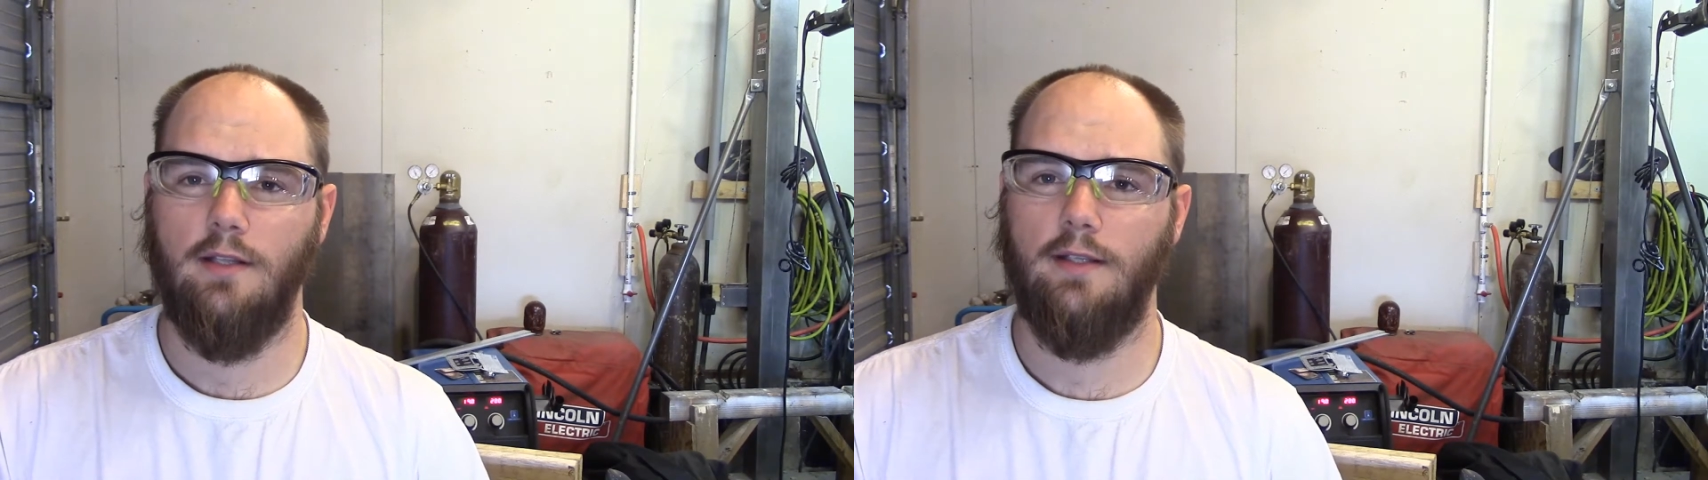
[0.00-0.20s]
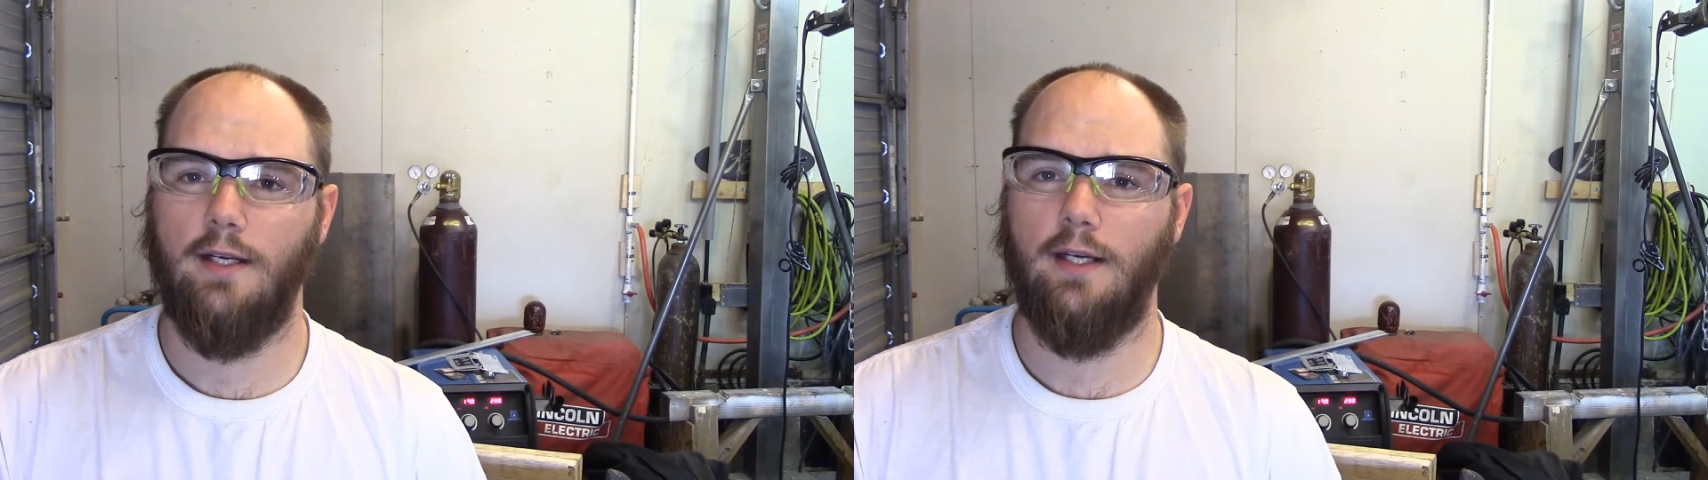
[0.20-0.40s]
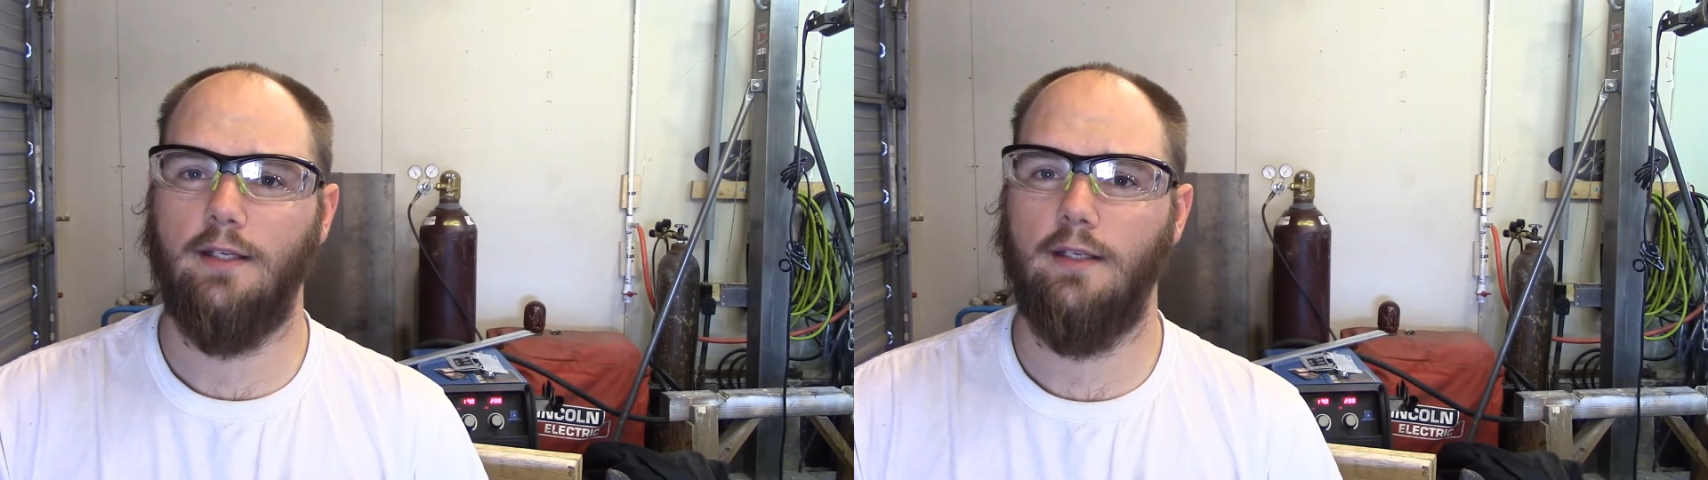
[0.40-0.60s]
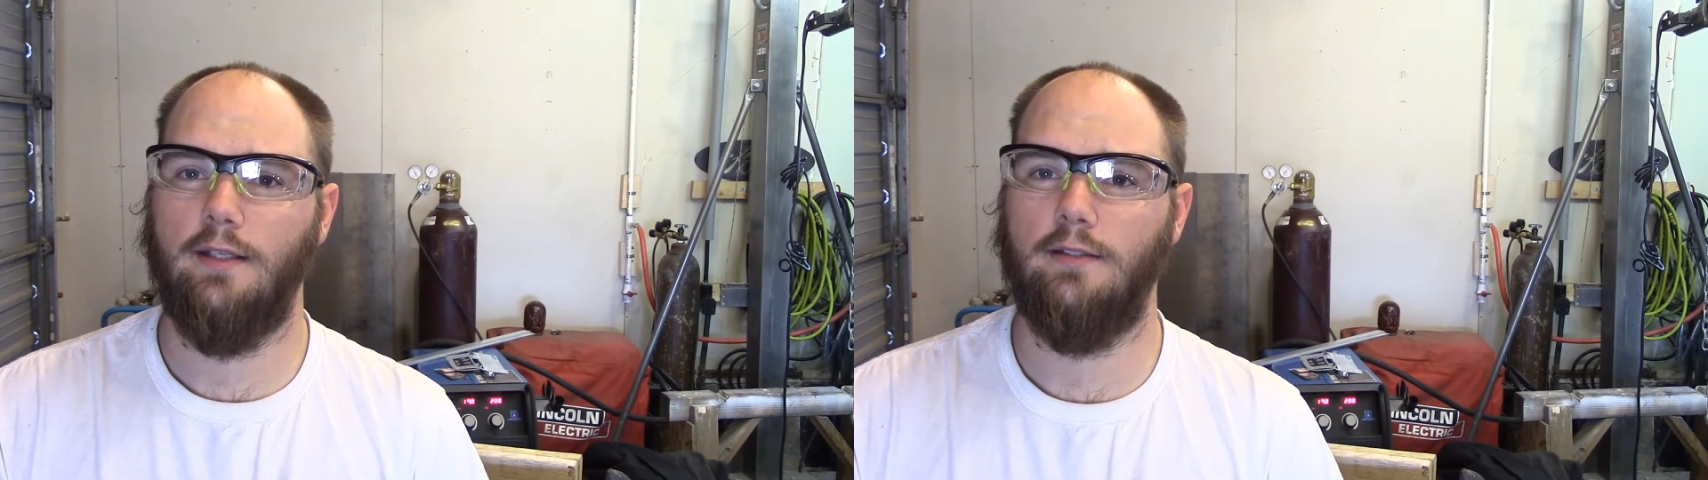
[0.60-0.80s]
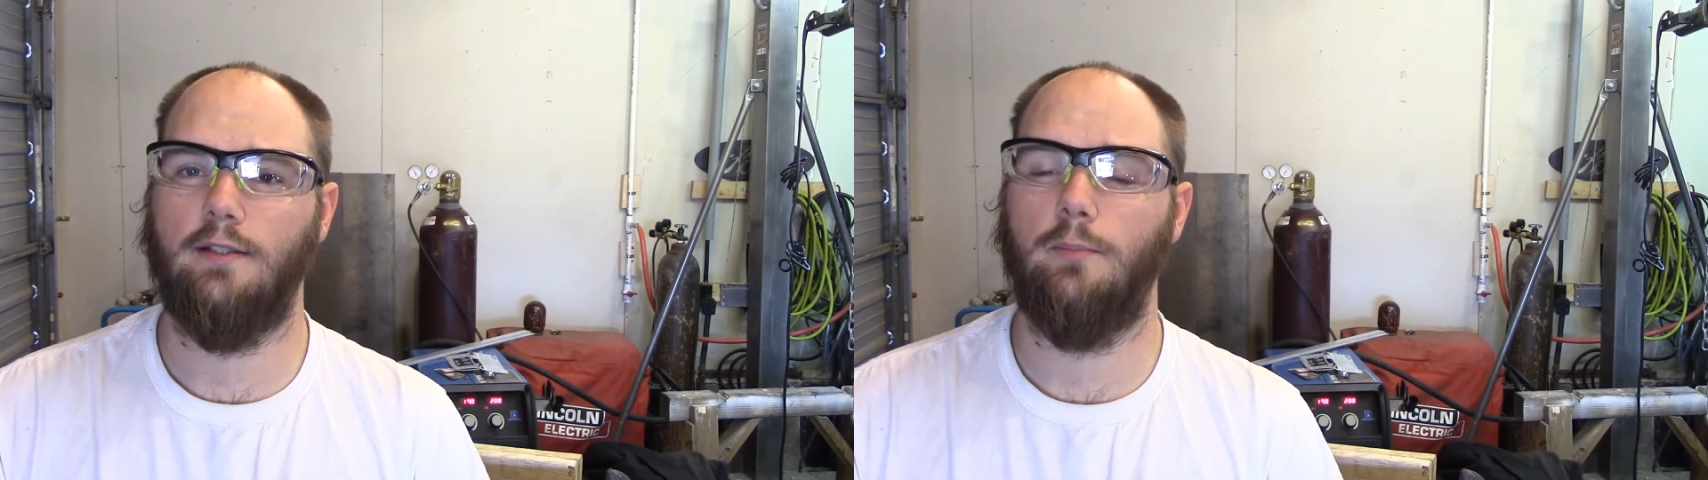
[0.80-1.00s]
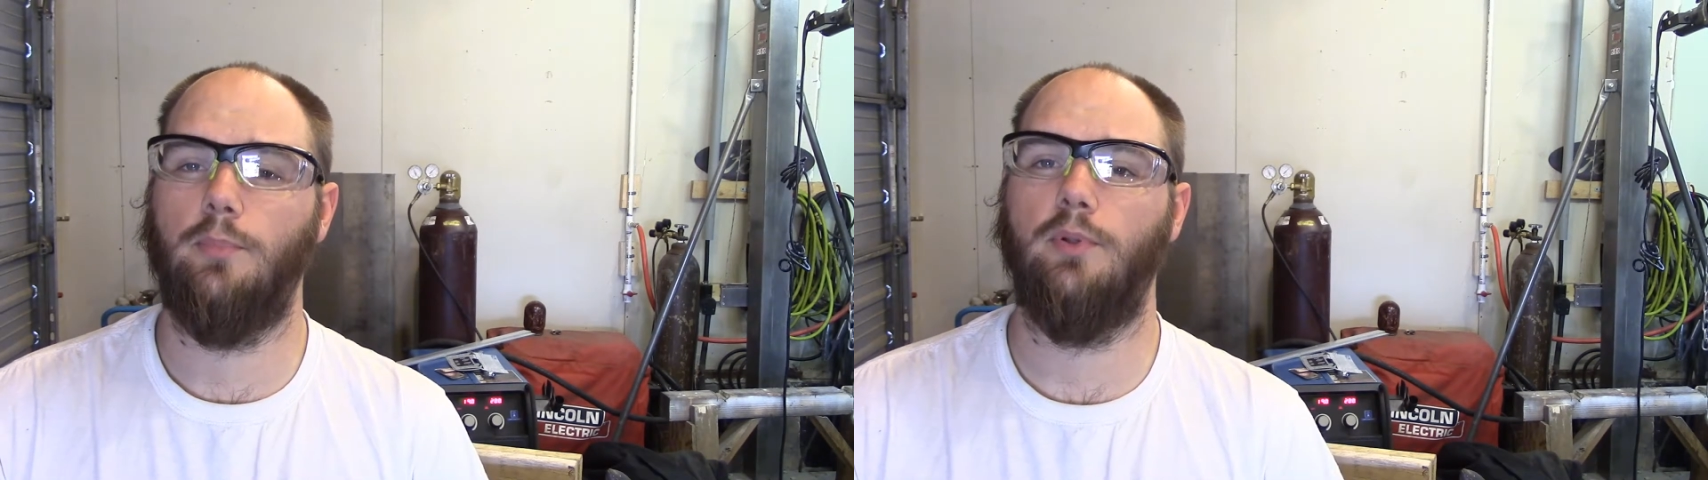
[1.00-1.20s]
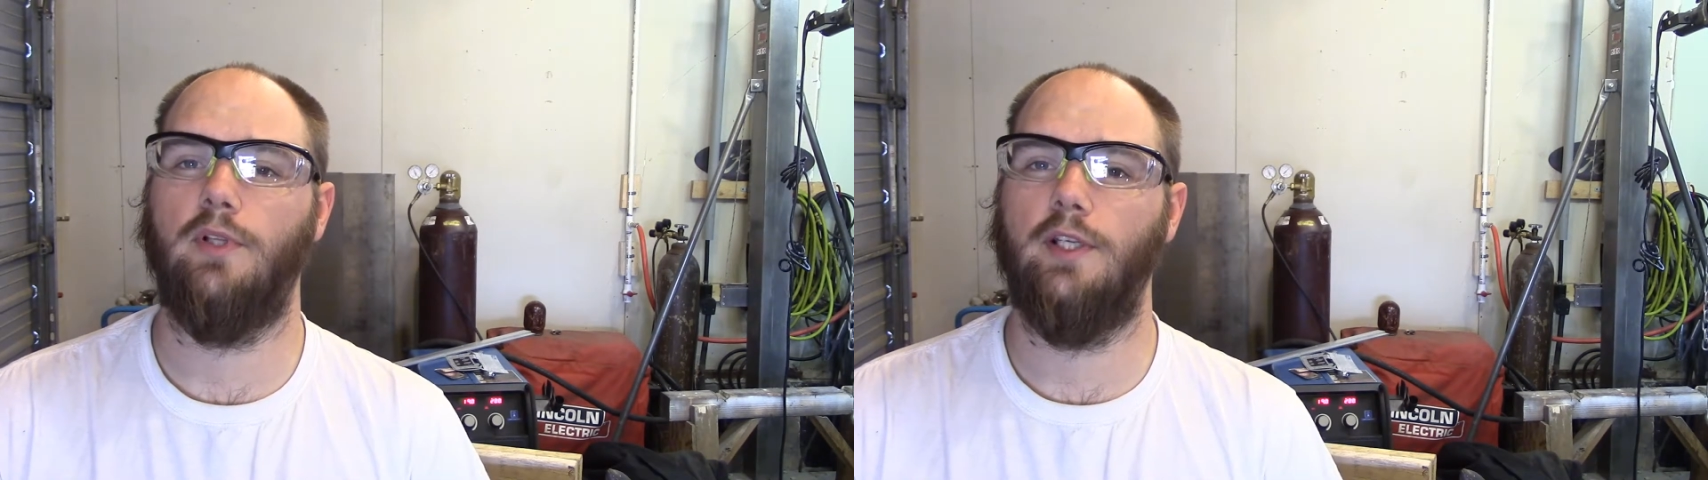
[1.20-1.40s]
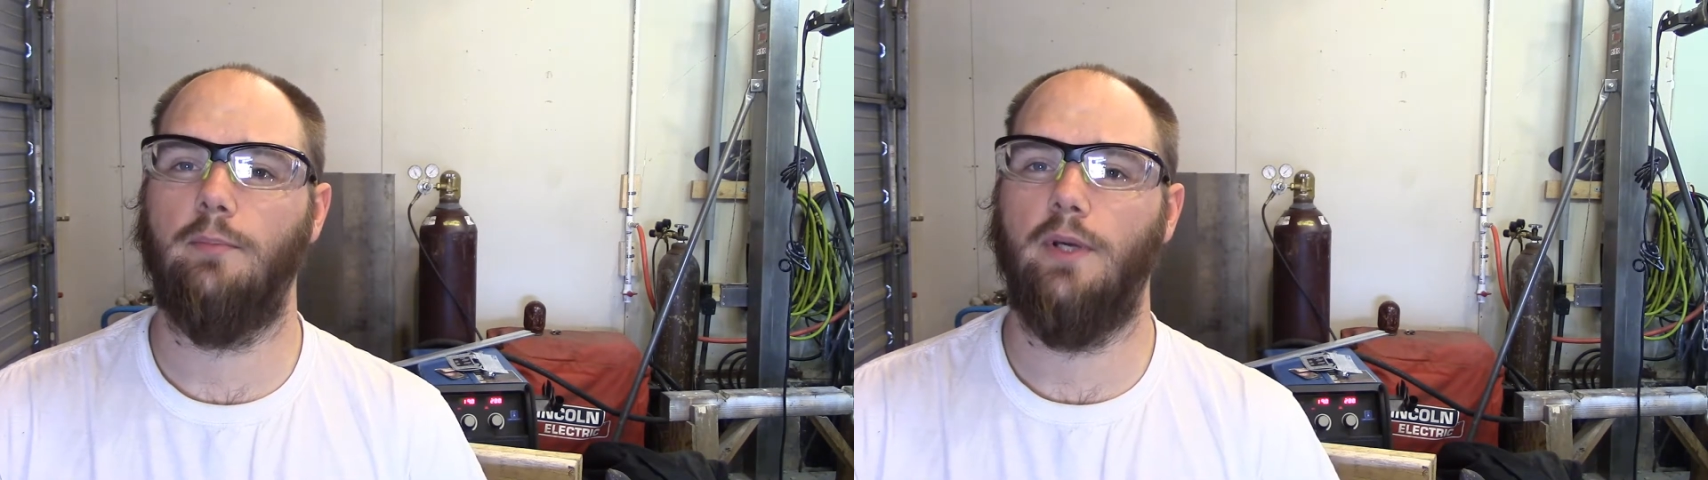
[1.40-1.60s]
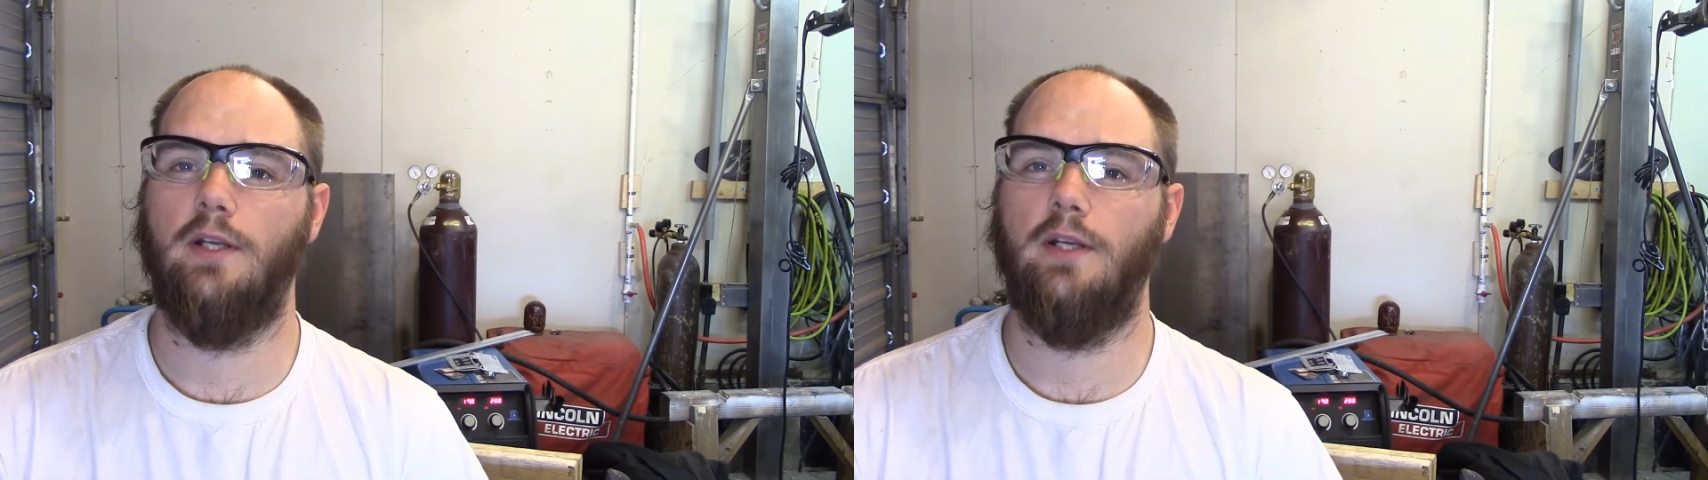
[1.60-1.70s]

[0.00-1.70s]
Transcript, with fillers: that I can get complete